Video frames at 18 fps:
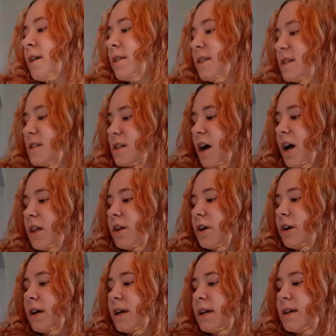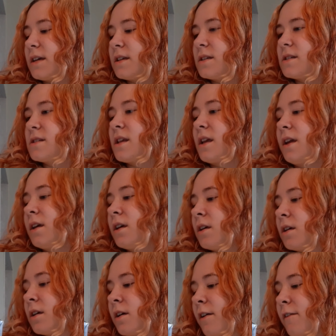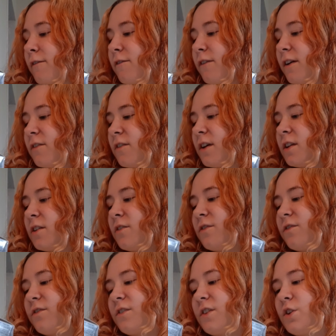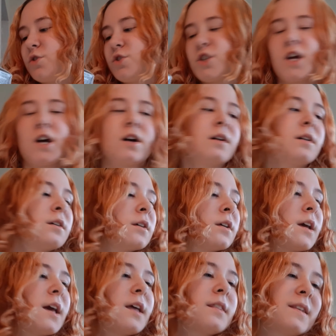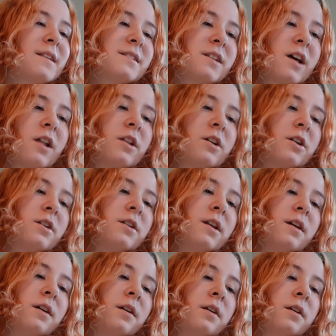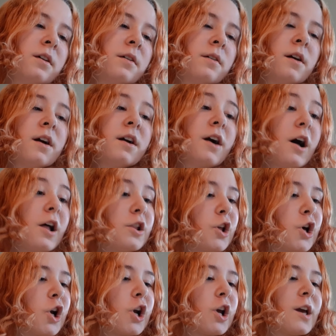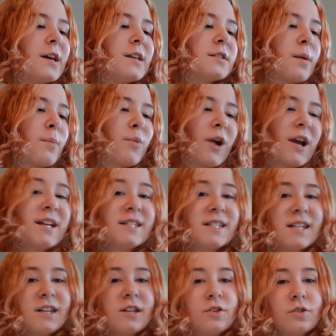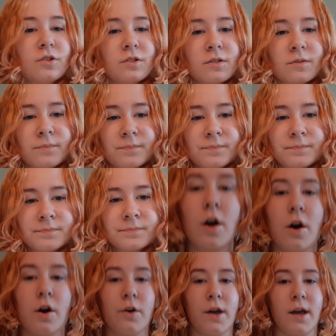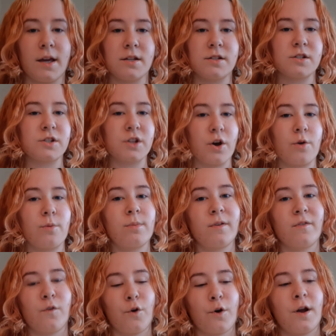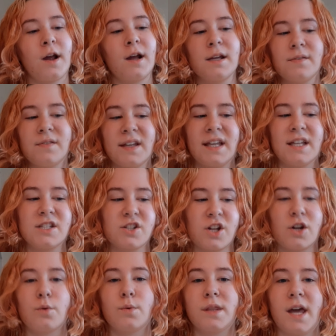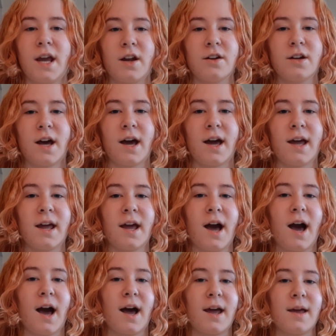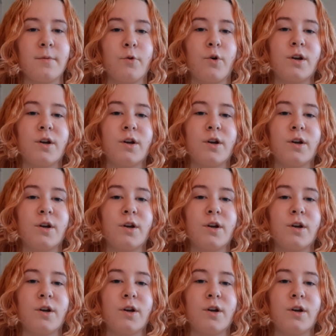This color is Vivid Fuchsia, and this color color is a bright teal. Okay, so before I even get started with the hair dye, I'm